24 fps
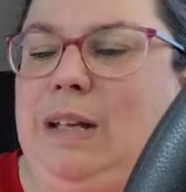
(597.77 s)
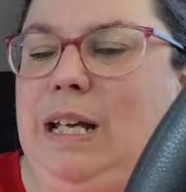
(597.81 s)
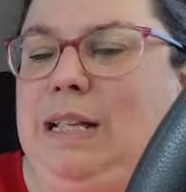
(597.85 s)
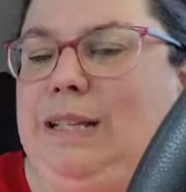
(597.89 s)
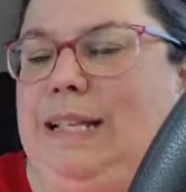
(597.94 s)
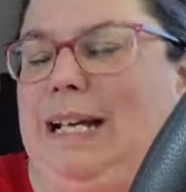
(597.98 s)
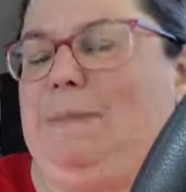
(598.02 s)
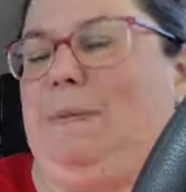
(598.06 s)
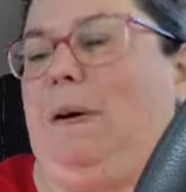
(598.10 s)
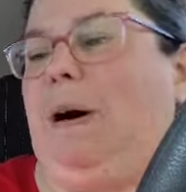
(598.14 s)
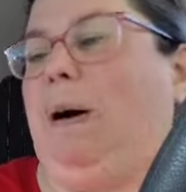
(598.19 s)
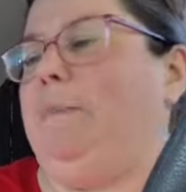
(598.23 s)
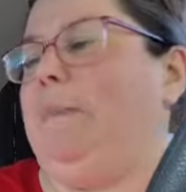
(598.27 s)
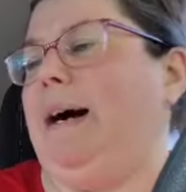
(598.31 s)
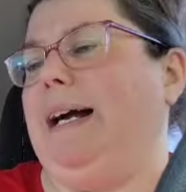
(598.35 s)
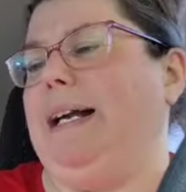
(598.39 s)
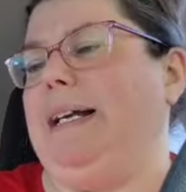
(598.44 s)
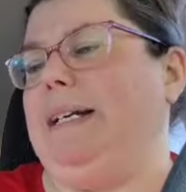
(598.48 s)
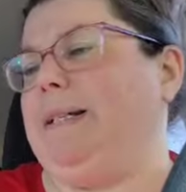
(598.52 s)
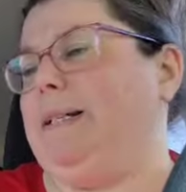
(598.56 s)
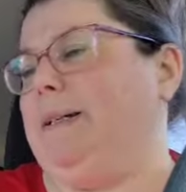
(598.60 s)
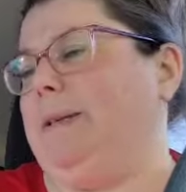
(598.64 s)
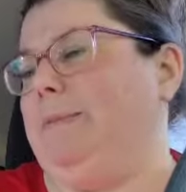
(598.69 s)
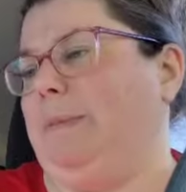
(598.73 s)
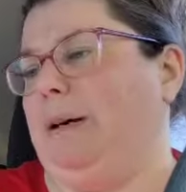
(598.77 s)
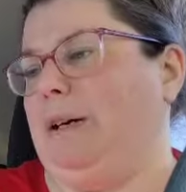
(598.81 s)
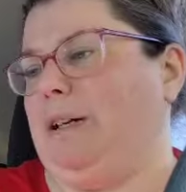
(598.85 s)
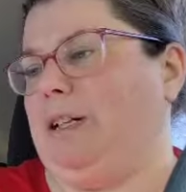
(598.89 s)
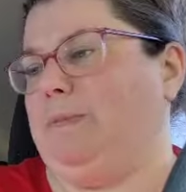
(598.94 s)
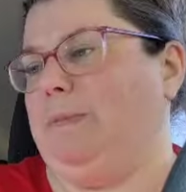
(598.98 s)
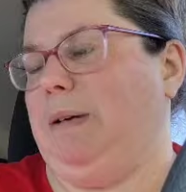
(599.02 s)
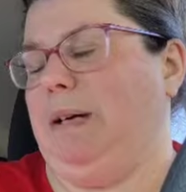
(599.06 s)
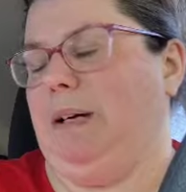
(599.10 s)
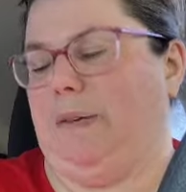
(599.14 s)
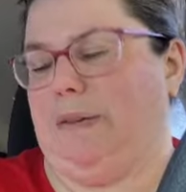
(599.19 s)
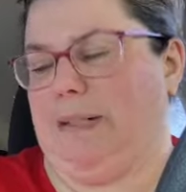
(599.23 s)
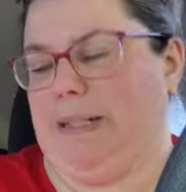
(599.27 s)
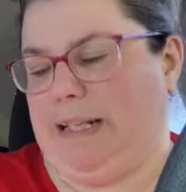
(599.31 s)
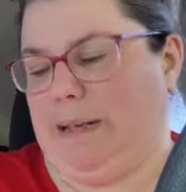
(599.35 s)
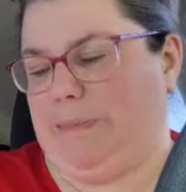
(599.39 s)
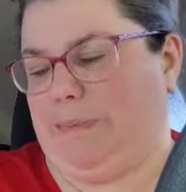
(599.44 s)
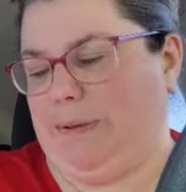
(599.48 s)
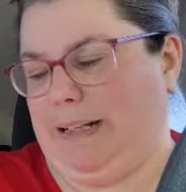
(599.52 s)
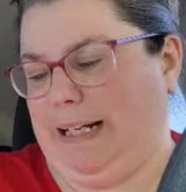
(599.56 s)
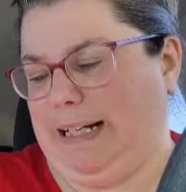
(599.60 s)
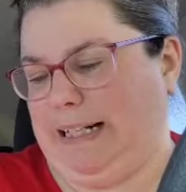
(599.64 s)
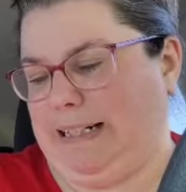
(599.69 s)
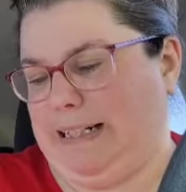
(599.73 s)
They won't mind marshmallows and
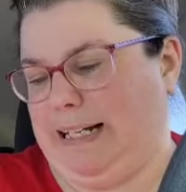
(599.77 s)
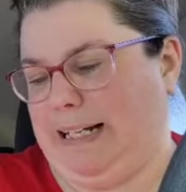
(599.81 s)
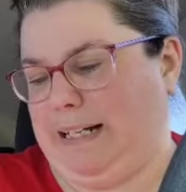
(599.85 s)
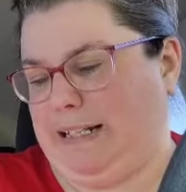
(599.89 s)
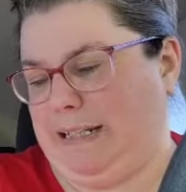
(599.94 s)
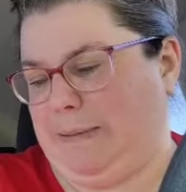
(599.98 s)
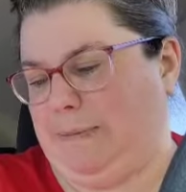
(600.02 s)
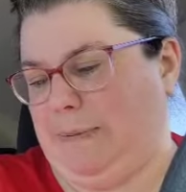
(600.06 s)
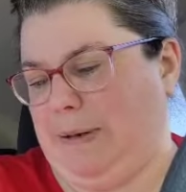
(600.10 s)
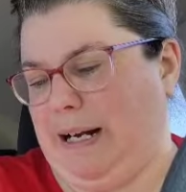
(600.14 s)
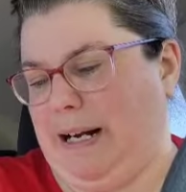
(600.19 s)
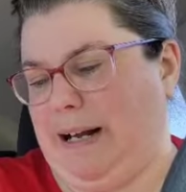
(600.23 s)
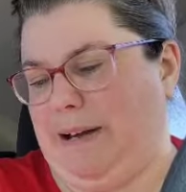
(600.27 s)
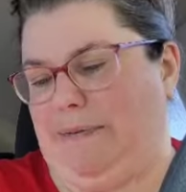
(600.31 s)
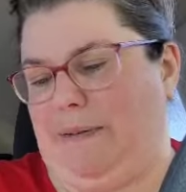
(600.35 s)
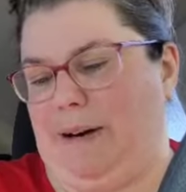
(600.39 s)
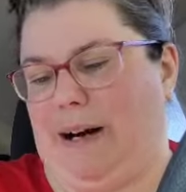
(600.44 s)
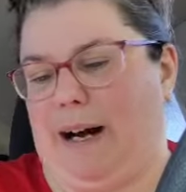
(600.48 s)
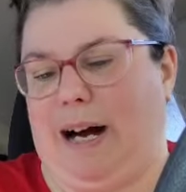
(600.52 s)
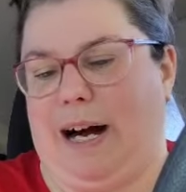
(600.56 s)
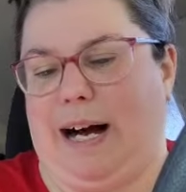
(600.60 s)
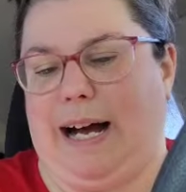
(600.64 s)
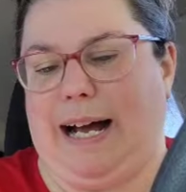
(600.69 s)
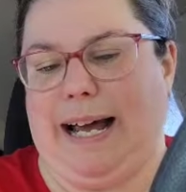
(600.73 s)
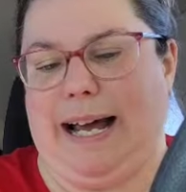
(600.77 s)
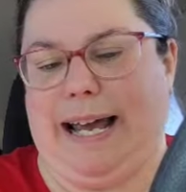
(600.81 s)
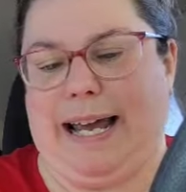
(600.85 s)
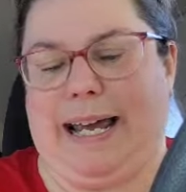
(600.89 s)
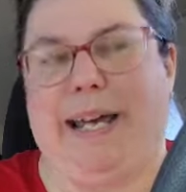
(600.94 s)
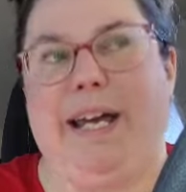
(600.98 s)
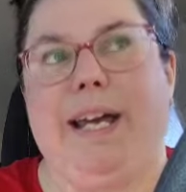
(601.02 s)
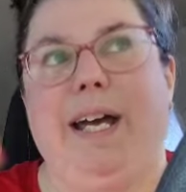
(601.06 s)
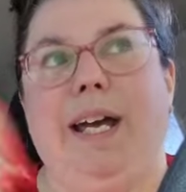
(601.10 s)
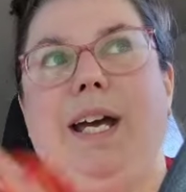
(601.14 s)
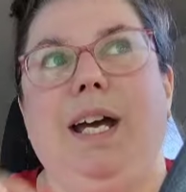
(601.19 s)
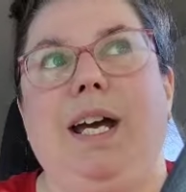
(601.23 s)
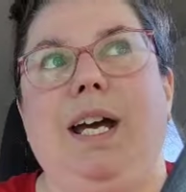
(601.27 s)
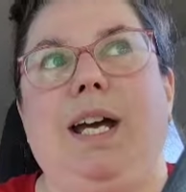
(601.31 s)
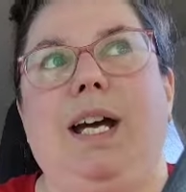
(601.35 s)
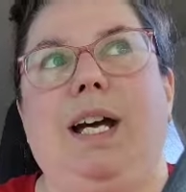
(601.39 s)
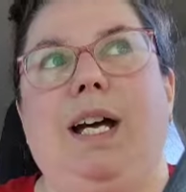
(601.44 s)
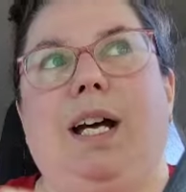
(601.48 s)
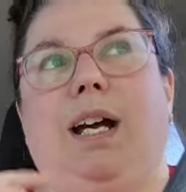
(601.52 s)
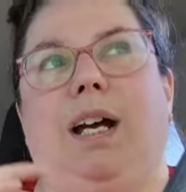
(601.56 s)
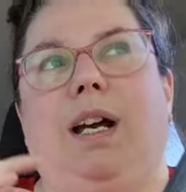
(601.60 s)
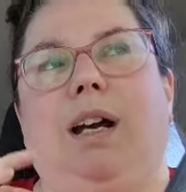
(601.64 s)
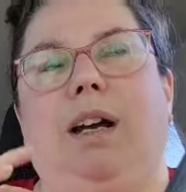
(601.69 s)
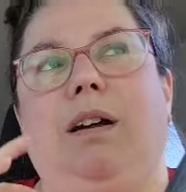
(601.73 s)
something like this, but if I,
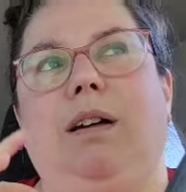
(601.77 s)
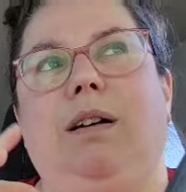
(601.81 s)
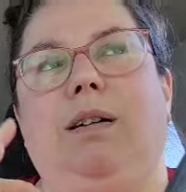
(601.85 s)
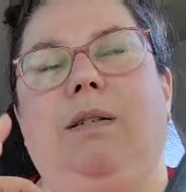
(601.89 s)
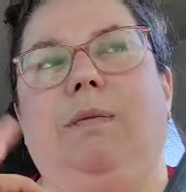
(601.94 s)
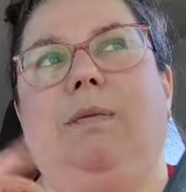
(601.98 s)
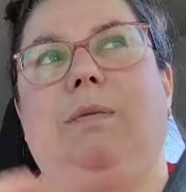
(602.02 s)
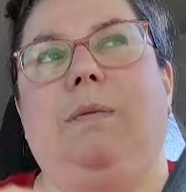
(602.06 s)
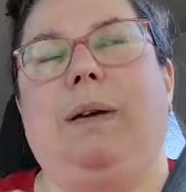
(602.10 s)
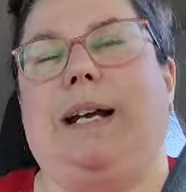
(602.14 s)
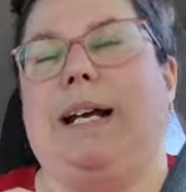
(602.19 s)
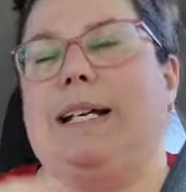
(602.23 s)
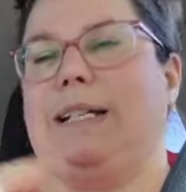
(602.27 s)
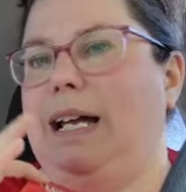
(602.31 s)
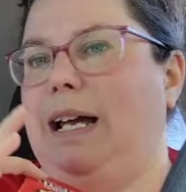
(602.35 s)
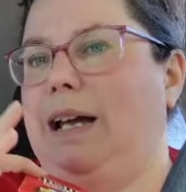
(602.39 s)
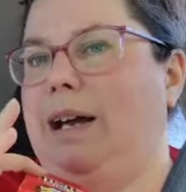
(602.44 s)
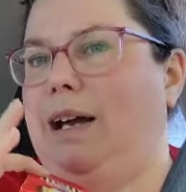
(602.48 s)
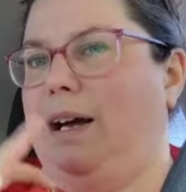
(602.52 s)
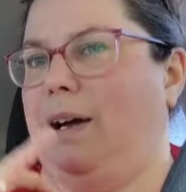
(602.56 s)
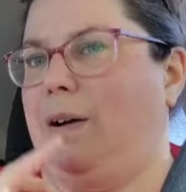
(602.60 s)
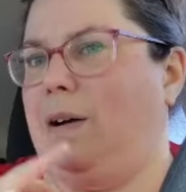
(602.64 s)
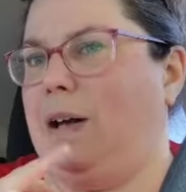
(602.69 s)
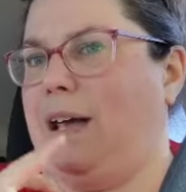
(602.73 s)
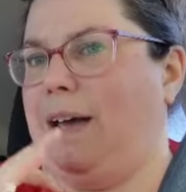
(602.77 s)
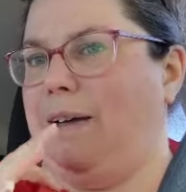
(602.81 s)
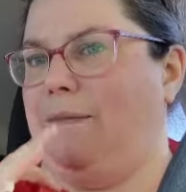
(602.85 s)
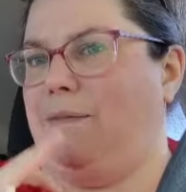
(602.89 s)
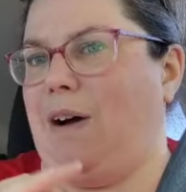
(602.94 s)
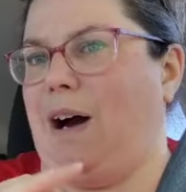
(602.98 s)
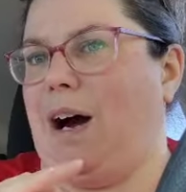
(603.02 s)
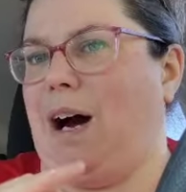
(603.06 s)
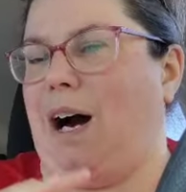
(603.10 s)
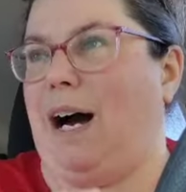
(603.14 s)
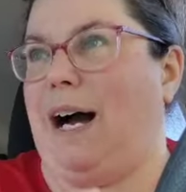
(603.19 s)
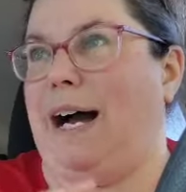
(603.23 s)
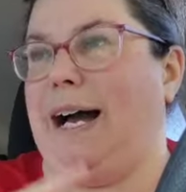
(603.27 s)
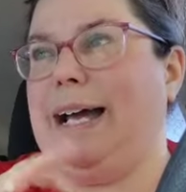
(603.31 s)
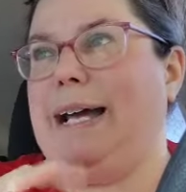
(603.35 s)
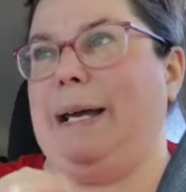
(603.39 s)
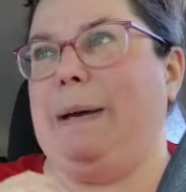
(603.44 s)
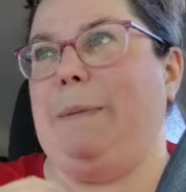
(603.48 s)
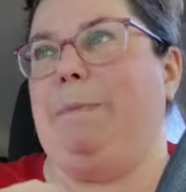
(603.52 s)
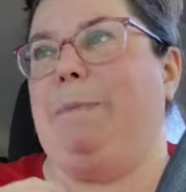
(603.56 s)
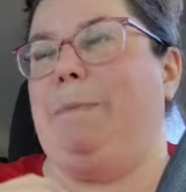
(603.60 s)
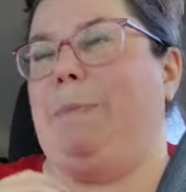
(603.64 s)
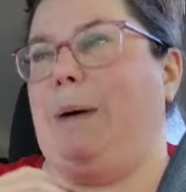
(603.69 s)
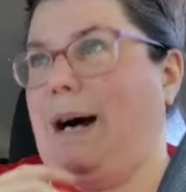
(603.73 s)
because I, if
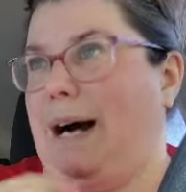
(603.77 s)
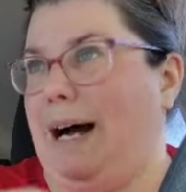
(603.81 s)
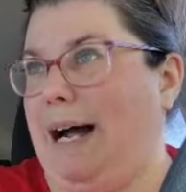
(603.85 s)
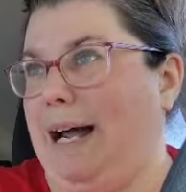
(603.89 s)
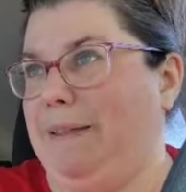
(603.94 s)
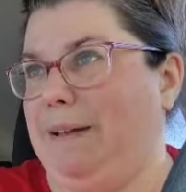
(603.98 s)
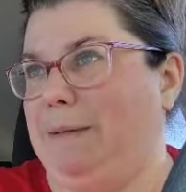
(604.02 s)
I buy